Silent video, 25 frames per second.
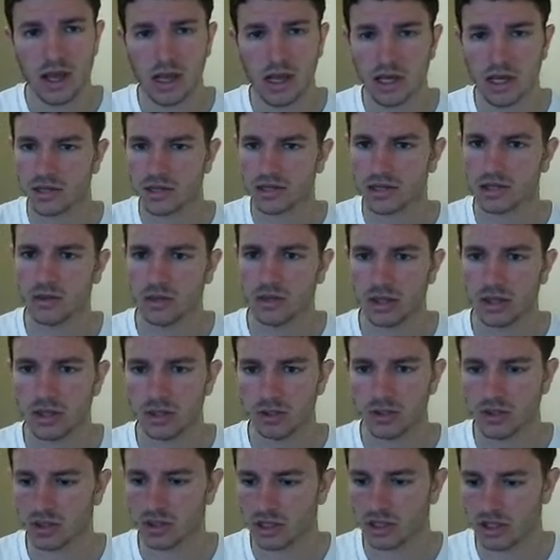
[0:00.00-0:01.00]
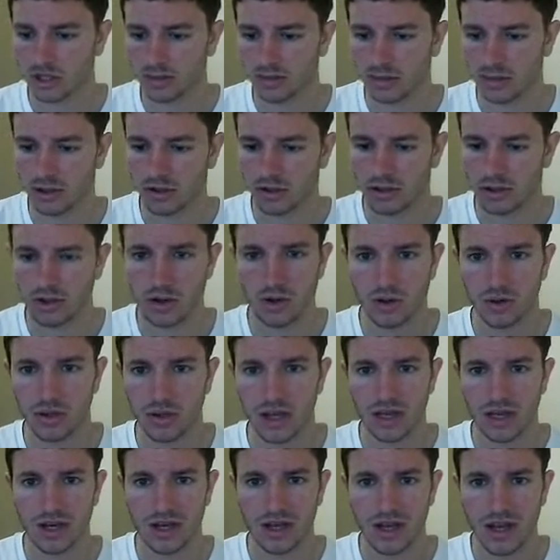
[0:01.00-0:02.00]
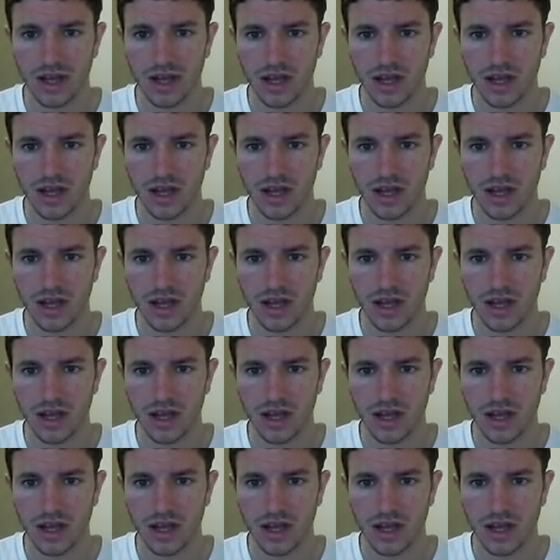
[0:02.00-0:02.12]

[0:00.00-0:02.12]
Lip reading: And it's so interesting to be able to know that,